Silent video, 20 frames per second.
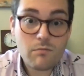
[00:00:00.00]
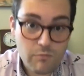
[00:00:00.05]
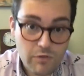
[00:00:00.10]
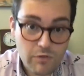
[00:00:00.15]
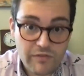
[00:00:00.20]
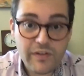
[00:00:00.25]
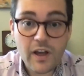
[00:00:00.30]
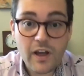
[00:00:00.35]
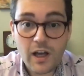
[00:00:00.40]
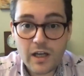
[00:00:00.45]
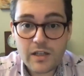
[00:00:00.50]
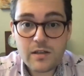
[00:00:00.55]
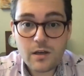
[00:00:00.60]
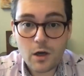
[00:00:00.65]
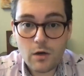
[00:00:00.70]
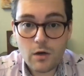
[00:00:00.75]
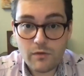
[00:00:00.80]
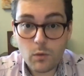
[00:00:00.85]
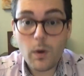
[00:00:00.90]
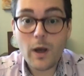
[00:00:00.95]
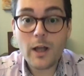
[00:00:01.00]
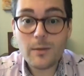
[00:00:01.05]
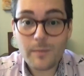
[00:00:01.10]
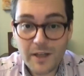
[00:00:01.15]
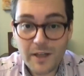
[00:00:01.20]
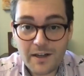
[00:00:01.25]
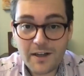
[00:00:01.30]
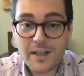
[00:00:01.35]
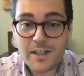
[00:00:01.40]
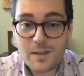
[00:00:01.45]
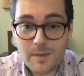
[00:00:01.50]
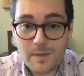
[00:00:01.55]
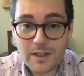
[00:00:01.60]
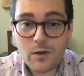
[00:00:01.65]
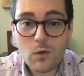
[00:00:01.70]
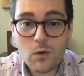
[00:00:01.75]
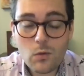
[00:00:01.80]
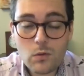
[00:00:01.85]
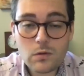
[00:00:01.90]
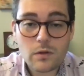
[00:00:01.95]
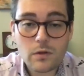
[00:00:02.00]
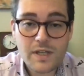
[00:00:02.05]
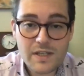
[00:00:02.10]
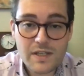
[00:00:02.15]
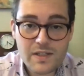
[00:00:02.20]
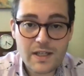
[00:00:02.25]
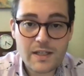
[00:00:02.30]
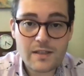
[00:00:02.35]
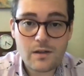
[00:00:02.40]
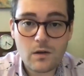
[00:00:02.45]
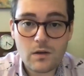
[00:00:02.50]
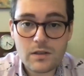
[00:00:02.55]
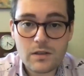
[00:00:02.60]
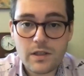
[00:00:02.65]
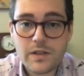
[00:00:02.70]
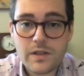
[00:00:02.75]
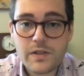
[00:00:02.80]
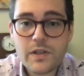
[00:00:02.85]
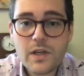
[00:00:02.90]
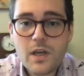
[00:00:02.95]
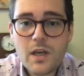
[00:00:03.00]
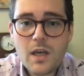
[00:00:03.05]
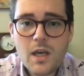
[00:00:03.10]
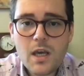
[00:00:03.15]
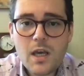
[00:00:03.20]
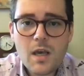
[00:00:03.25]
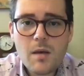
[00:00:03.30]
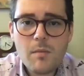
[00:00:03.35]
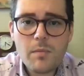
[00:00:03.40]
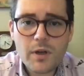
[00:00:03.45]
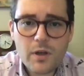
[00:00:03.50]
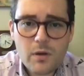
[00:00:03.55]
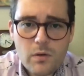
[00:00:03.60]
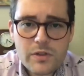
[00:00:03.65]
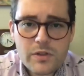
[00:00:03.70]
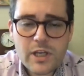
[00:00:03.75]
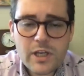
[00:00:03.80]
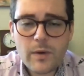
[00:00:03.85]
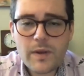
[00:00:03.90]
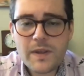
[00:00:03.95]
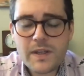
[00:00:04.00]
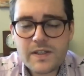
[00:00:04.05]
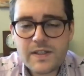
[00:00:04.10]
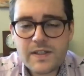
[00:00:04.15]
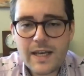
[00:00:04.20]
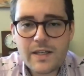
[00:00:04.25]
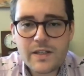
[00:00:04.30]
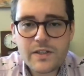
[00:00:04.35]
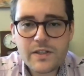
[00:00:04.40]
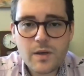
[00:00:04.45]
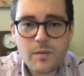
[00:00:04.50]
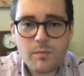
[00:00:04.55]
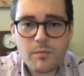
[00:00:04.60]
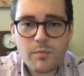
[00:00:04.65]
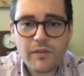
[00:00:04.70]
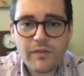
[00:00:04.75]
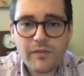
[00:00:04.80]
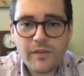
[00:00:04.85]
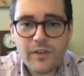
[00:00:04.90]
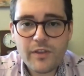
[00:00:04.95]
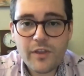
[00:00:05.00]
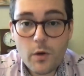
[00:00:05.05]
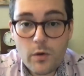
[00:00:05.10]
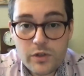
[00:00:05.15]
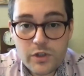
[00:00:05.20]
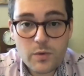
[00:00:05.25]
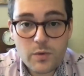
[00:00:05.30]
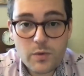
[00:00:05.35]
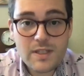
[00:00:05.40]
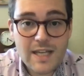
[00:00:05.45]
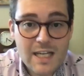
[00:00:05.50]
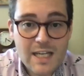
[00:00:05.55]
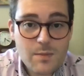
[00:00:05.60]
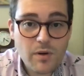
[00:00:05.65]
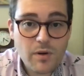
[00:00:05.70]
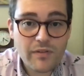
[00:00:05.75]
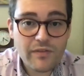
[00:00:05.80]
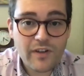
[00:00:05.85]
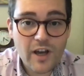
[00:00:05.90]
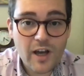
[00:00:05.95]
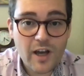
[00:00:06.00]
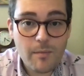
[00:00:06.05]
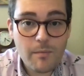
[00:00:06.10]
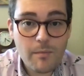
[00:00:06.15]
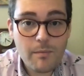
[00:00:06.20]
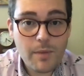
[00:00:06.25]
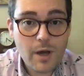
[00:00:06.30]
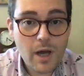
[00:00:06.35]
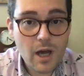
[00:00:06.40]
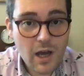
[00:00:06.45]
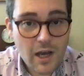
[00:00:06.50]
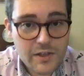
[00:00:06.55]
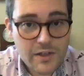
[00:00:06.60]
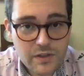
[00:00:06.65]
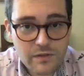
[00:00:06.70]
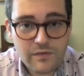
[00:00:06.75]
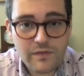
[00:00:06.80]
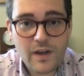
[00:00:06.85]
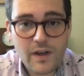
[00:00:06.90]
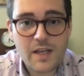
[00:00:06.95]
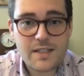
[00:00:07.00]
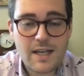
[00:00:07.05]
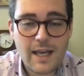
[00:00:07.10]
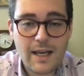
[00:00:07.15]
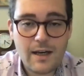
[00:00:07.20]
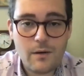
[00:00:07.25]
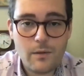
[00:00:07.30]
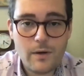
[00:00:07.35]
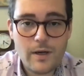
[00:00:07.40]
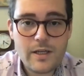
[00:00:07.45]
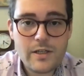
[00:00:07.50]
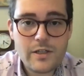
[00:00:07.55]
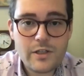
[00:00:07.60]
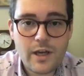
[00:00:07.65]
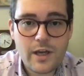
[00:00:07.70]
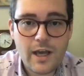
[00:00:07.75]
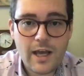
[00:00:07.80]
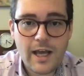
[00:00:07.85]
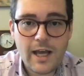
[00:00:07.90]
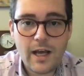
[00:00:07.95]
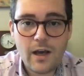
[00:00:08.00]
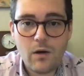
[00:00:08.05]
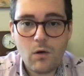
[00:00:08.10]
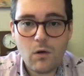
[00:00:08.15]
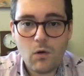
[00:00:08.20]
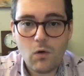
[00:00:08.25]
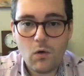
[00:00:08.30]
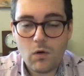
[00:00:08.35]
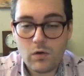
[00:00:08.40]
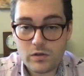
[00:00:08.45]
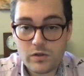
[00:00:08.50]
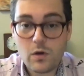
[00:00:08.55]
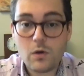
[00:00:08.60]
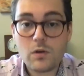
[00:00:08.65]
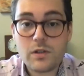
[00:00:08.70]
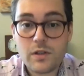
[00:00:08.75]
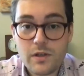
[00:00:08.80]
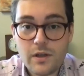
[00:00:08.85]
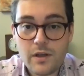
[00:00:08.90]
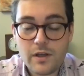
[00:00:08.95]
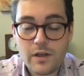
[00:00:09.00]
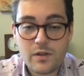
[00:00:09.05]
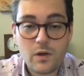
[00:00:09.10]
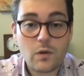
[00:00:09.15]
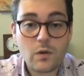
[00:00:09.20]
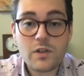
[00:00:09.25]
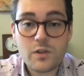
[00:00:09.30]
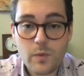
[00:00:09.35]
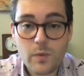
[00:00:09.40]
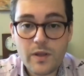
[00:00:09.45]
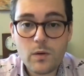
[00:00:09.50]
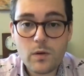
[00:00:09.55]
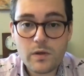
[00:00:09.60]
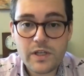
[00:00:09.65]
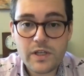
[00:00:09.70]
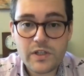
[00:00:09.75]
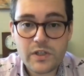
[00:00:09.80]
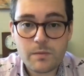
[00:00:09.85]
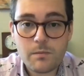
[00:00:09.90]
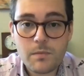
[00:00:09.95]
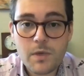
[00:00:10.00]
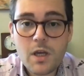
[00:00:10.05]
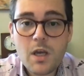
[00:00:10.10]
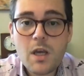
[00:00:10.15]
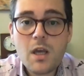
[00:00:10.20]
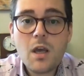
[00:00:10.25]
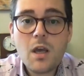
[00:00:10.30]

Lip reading: preferred overwhelmingly to be called autistic doctors, but also in the sense that those who did prefer person-first language doctors with autism